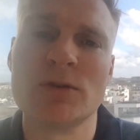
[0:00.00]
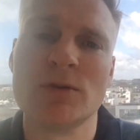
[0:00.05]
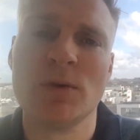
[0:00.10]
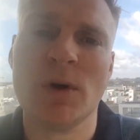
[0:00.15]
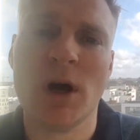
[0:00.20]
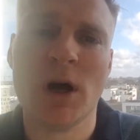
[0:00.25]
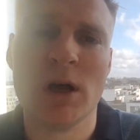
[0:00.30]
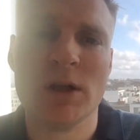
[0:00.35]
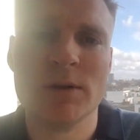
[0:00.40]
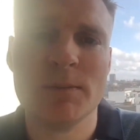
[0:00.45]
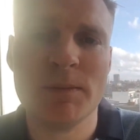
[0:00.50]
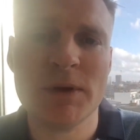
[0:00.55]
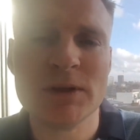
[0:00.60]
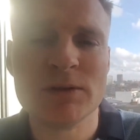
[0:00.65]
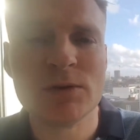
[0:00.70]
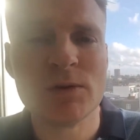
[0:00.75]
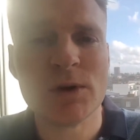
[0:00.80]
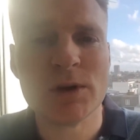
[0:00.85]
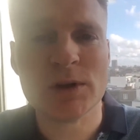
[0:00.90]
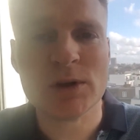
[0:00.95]
to the
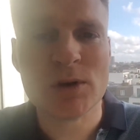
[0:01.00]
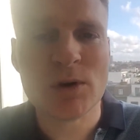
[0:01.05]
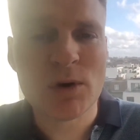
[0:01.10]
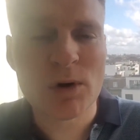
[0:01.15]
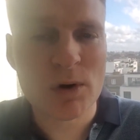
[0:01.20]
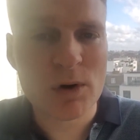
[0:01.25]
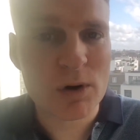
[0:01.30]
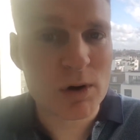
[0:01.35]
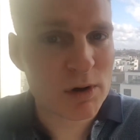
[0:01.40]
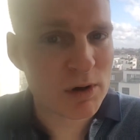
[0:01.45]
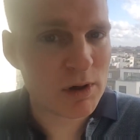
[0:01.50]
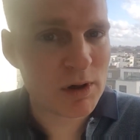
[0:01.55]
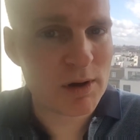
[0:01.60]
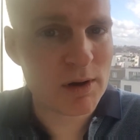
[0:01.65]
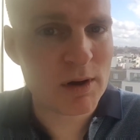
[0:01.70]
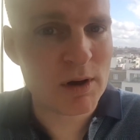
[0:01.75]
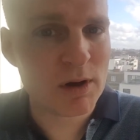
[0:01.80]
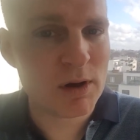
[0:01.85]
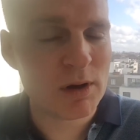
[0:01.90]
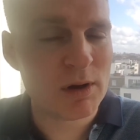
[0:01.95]
Bitcoin core
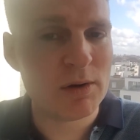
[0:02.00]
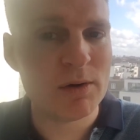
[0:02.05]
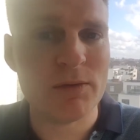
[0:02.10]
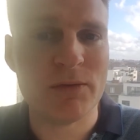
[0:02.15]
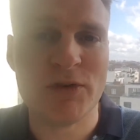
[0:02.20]
uh,